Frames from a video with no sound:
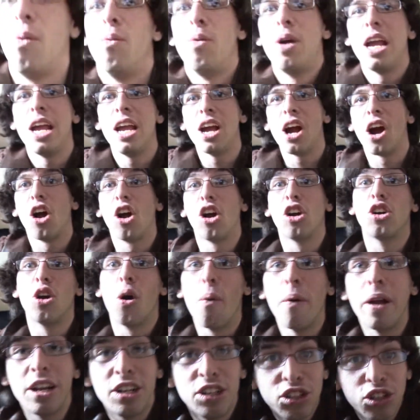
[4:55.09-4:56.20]
we are
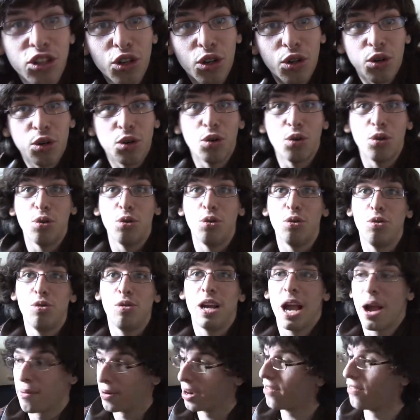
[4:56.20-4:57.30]
going to
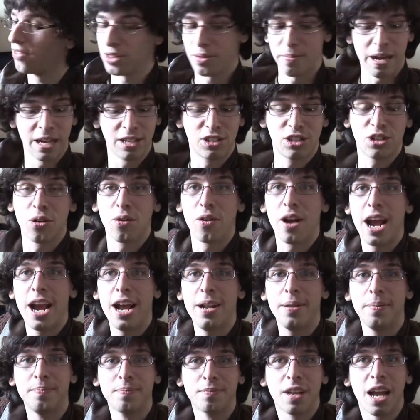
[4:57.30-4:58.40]
get ready for the
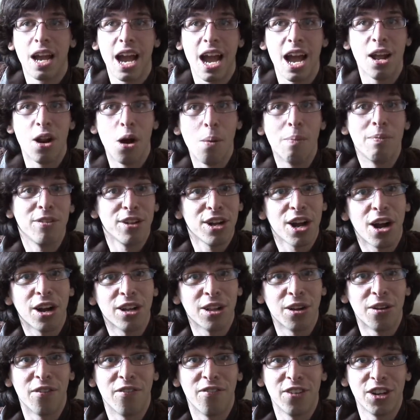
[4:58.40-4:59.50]
masquerade and hopefully our
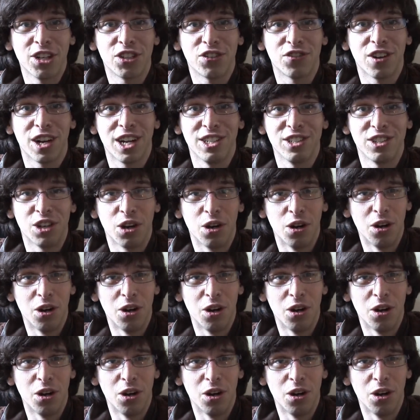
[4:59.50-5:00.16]
little fish friends.